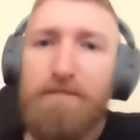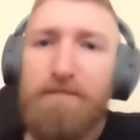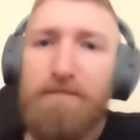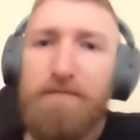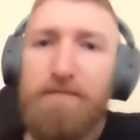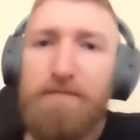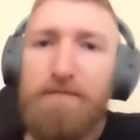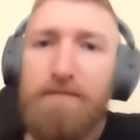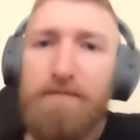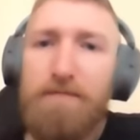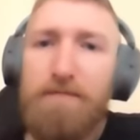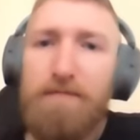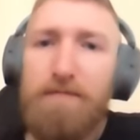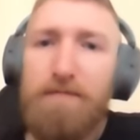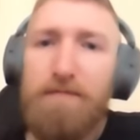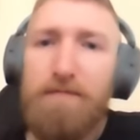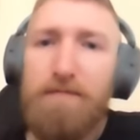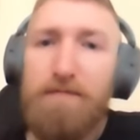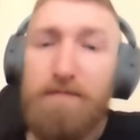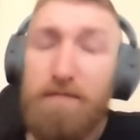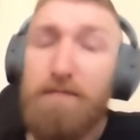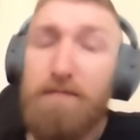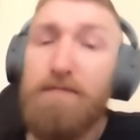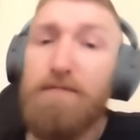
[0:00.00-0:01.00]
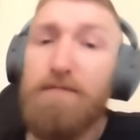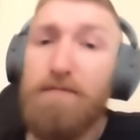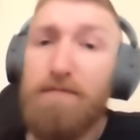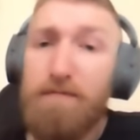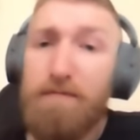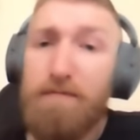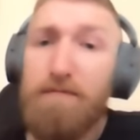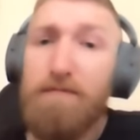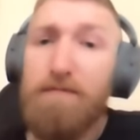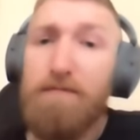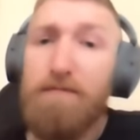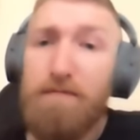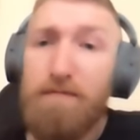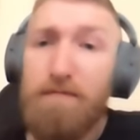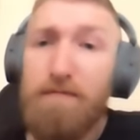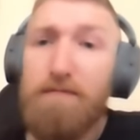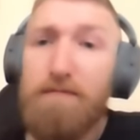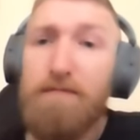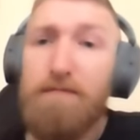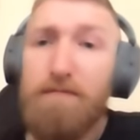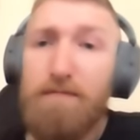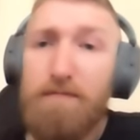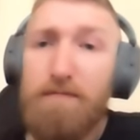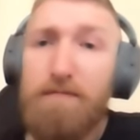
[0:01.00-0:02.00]

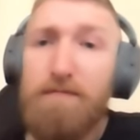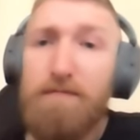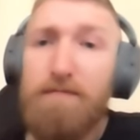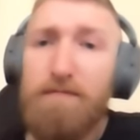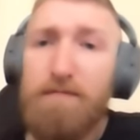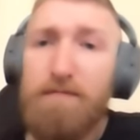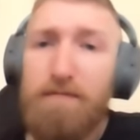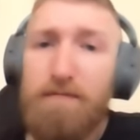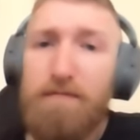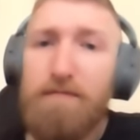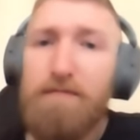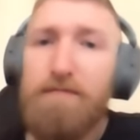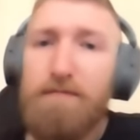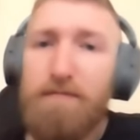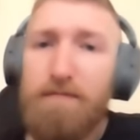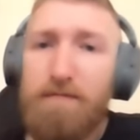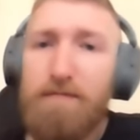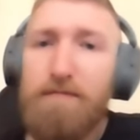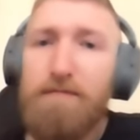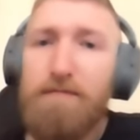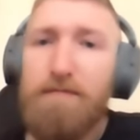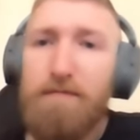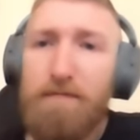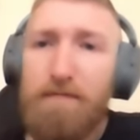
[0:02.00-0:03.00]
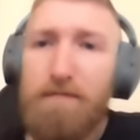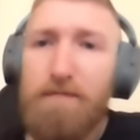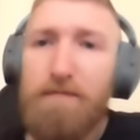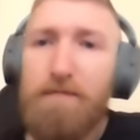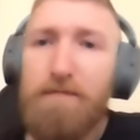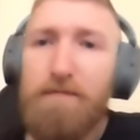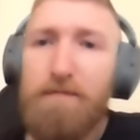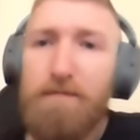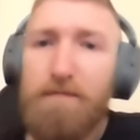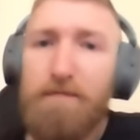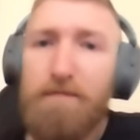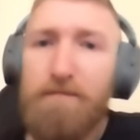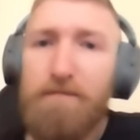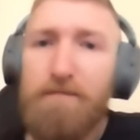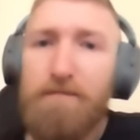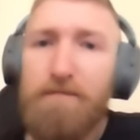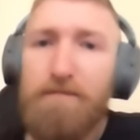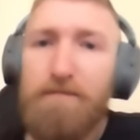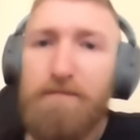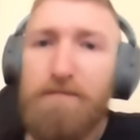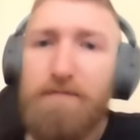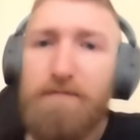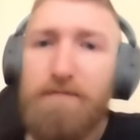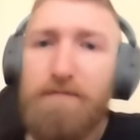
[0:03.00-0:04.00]

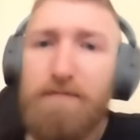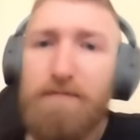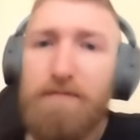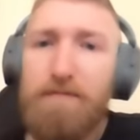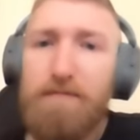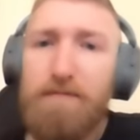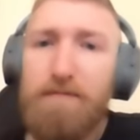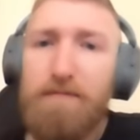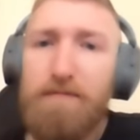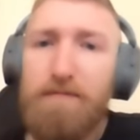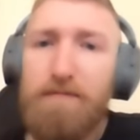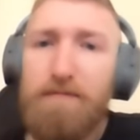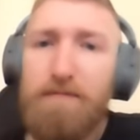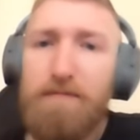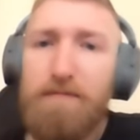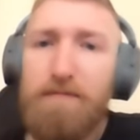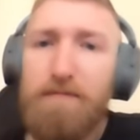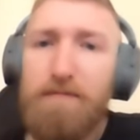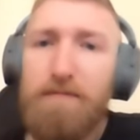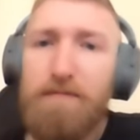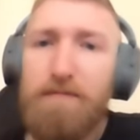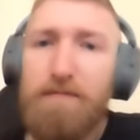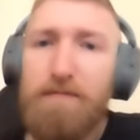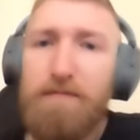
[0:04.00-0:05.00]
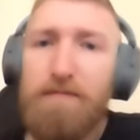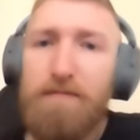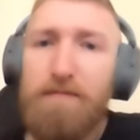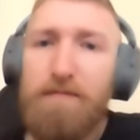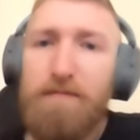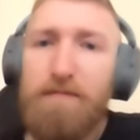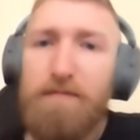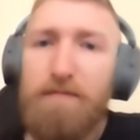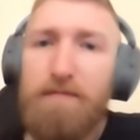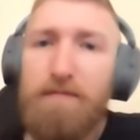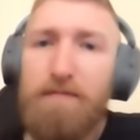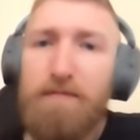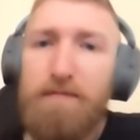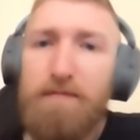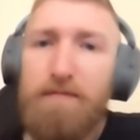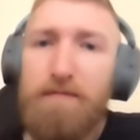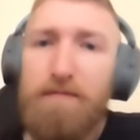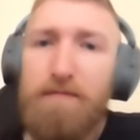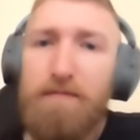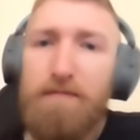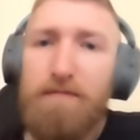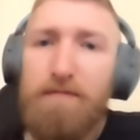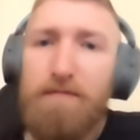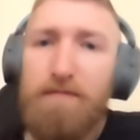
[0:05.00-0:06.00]

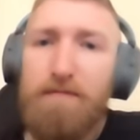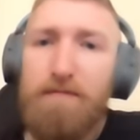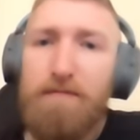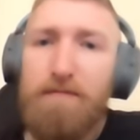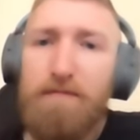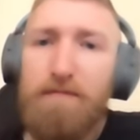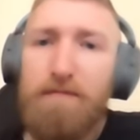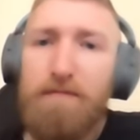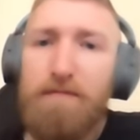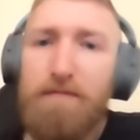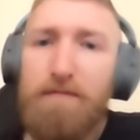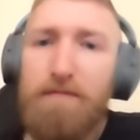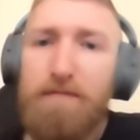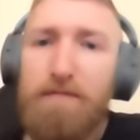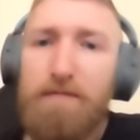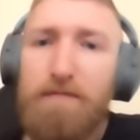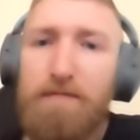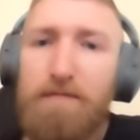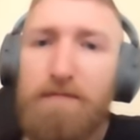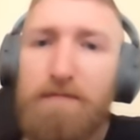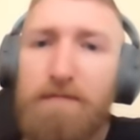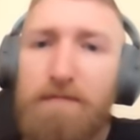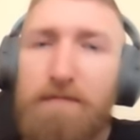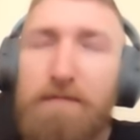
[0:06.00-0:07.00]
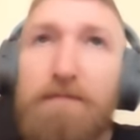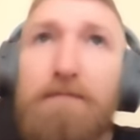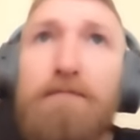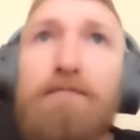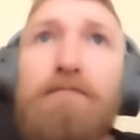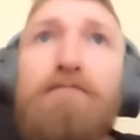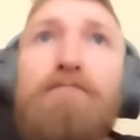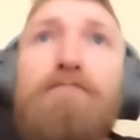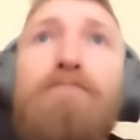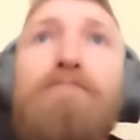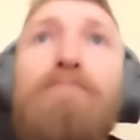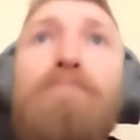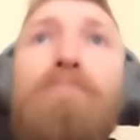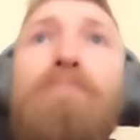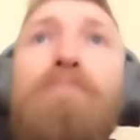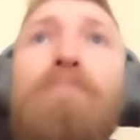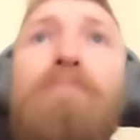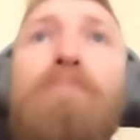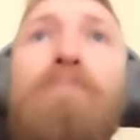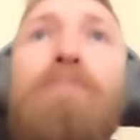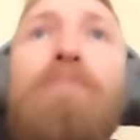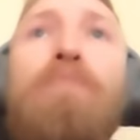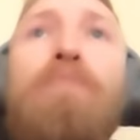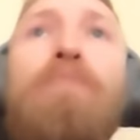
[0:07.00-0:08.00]
The person shown says nothing.